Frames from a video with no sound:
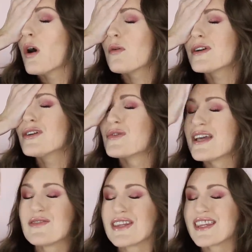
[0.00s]
what were you
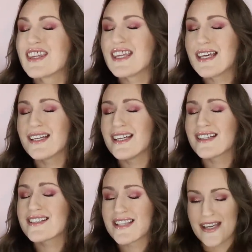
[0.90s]
even
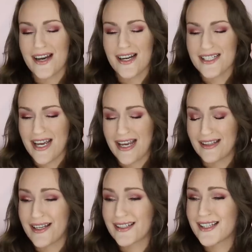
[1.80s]
thinking,
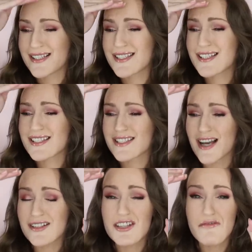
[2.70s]
Ciate? Like, this is
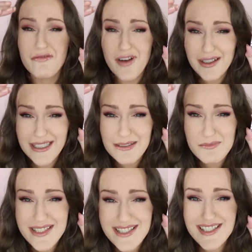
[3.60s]
such a
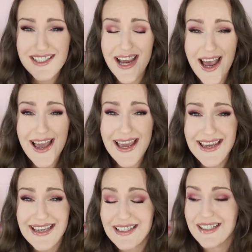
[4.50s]
fucking
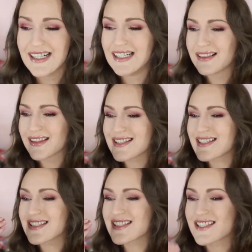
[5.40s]
mistake. This
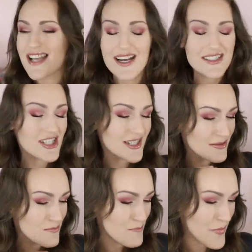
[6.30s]
is such an
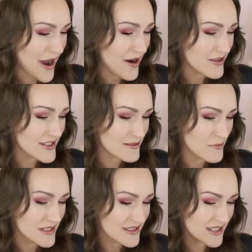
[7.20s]

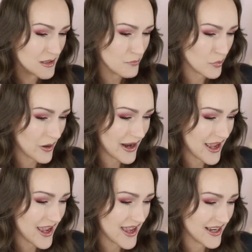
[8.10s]
embarrassment to the
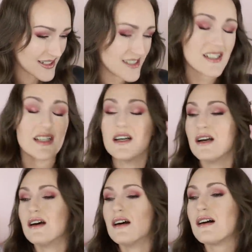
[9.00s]
brand.
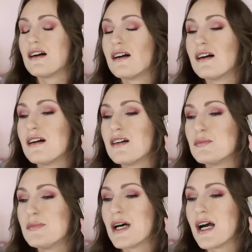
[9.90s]
Oh
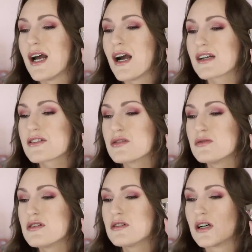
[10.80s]
my
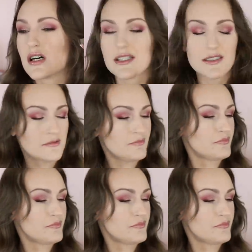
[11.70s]
actual god.